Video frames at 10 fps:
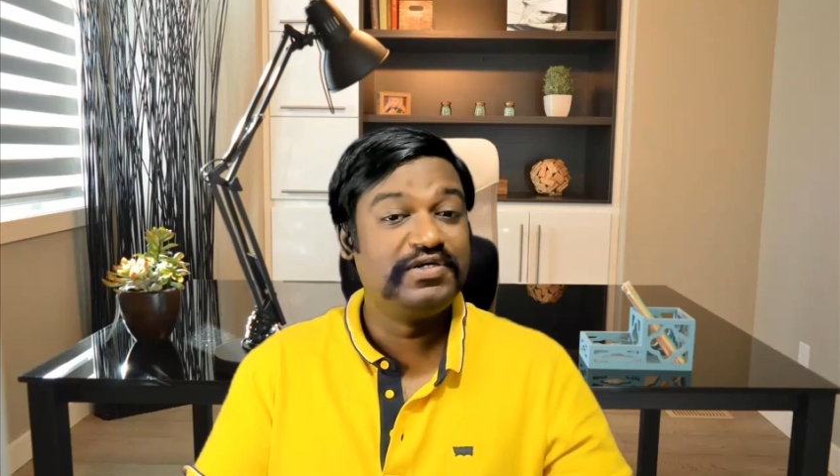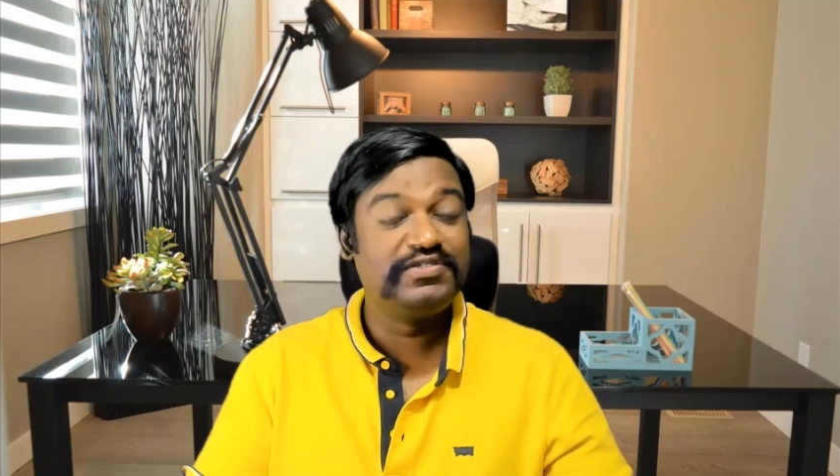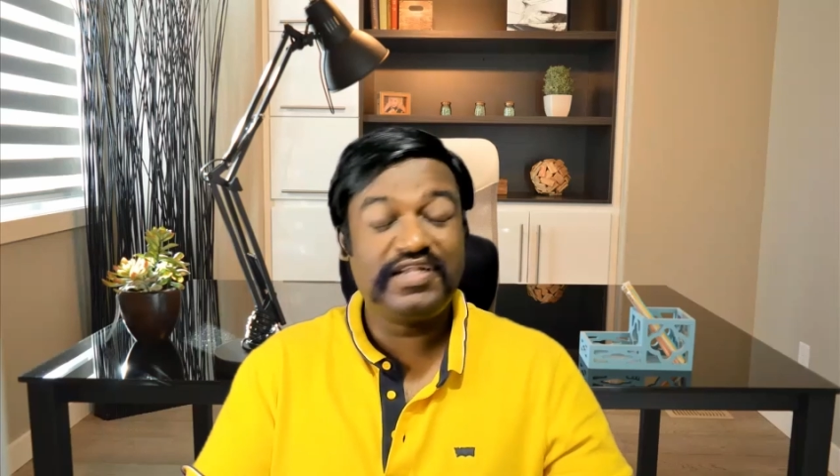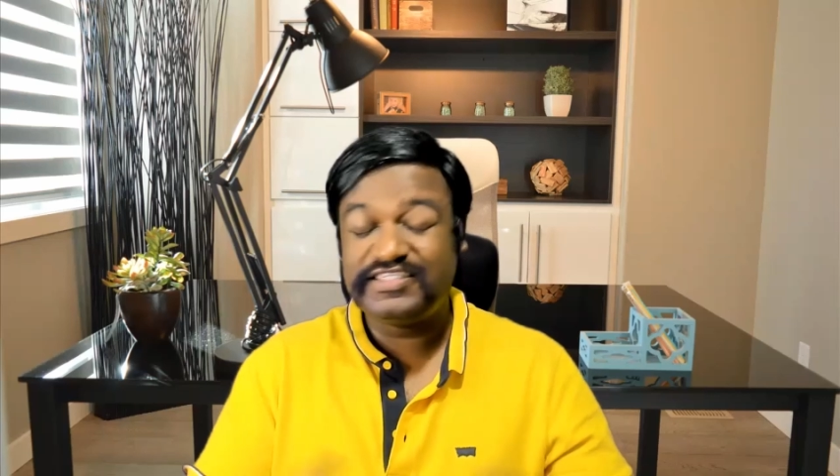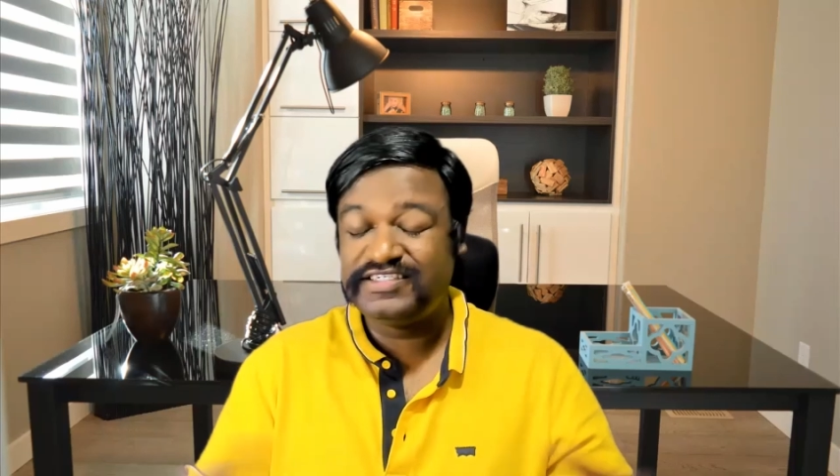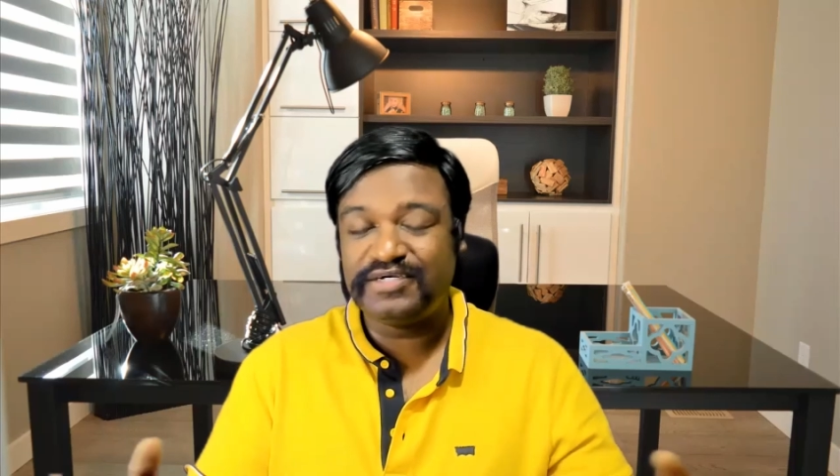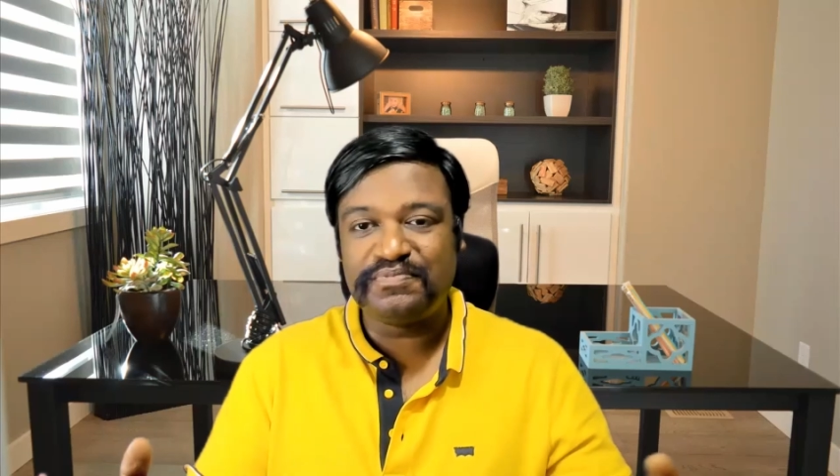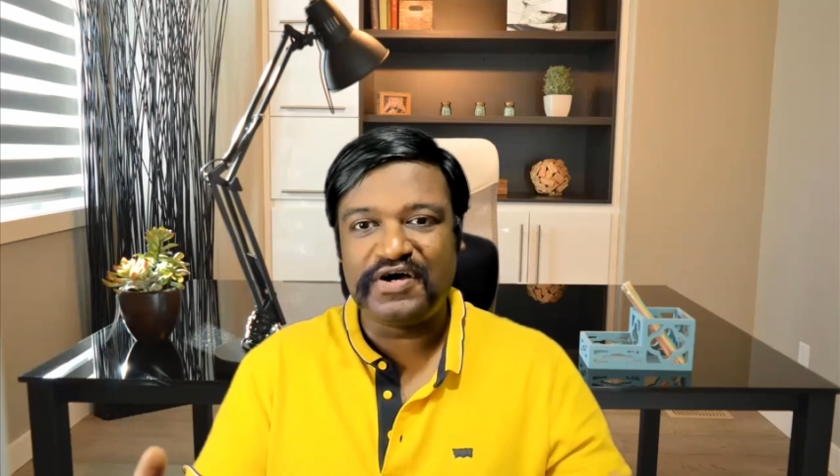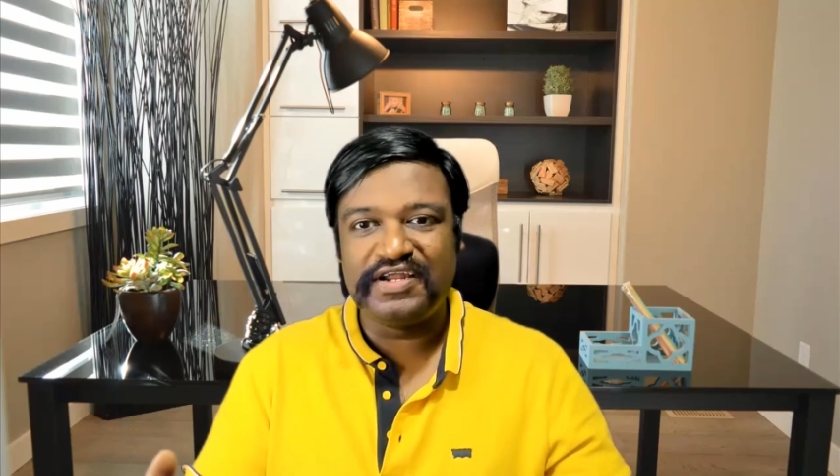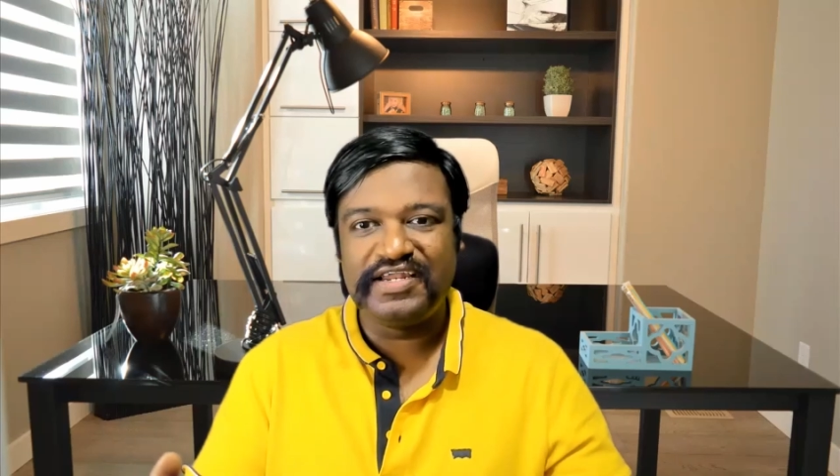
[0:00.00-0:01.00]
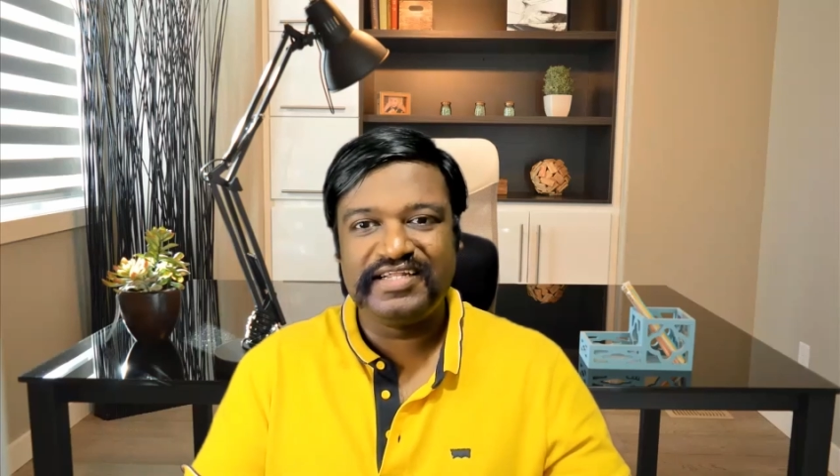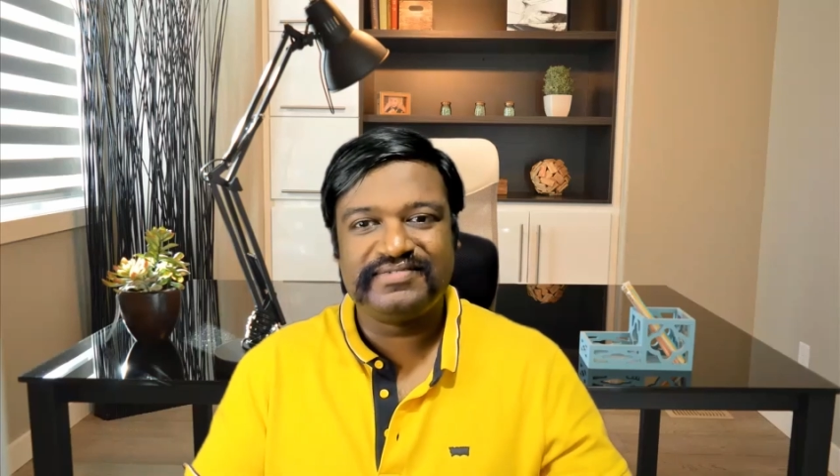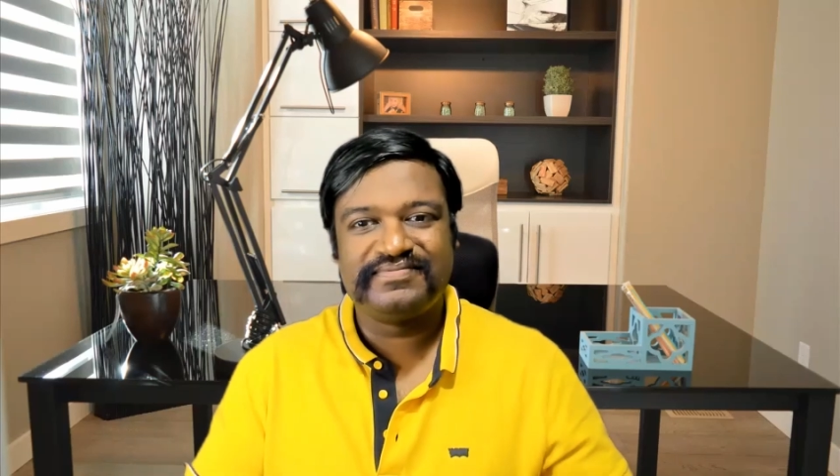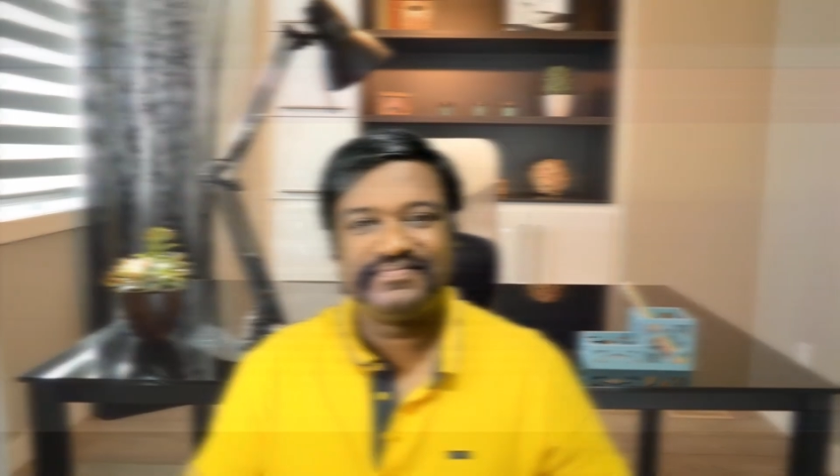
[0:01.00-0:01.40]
So let's jump on in.